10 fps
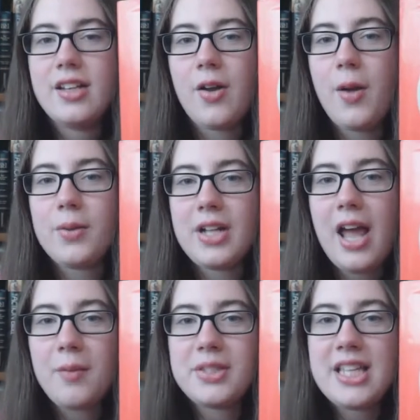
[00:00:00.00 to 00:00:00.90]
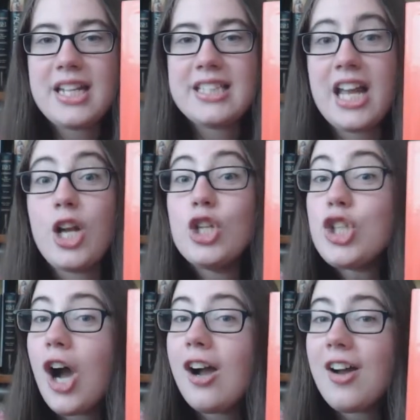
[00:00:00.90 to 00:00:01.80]
You know, I would set aside a
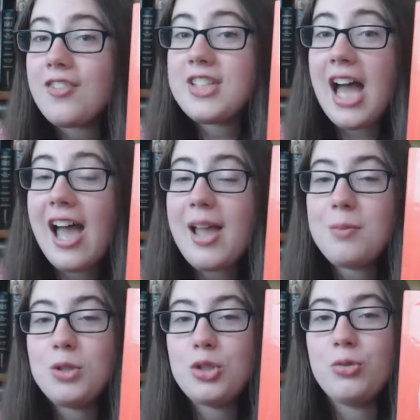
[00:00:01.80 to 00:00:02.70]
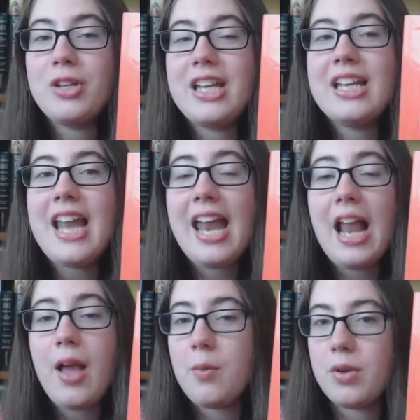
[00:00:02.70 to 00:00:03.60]
chunk of time to read,
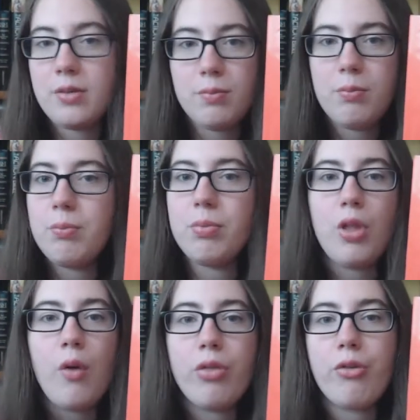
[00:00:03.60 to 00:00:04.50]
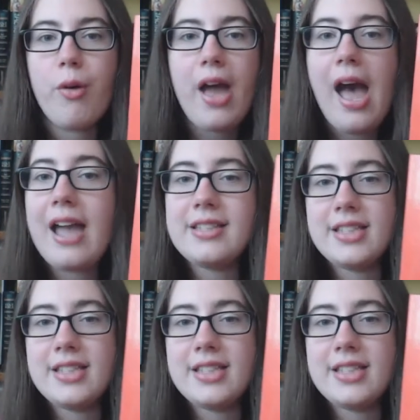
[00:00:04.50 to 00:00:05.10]
and I would blow through it.